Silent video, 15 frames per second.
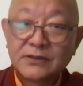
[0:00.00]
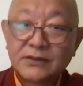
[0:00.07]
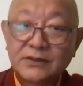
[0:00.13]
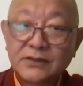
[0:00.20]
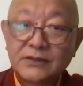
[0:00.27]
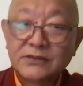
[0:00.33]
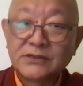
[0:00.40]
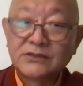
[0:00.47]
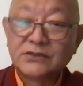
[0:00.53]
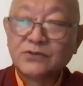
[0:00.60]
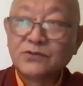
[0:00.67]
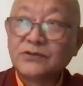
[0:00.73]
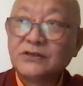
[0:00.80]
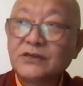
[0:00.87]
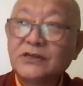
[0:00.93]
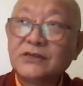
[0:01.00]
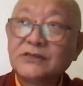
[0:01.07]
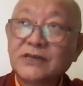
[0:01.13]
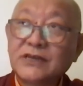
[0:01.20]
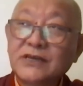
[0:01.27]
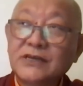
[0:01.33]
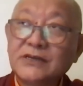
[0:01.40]
it is usually
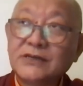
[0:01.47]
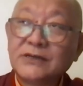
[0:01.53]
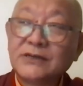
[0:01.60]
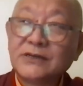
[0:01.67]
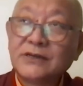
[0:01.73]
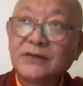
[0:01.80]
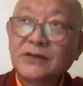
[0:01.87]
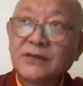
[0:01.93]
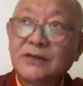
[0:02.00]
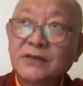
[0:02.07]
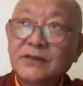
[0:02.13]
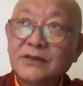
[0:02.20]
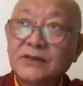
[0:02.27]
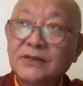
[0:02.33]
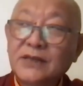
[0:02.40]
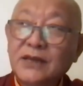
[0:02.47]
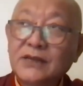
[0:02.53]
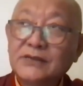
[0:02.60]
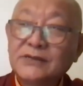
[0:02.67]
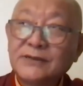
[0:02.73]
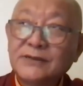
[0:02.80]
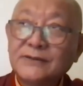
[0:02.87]
said
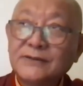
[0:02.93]
that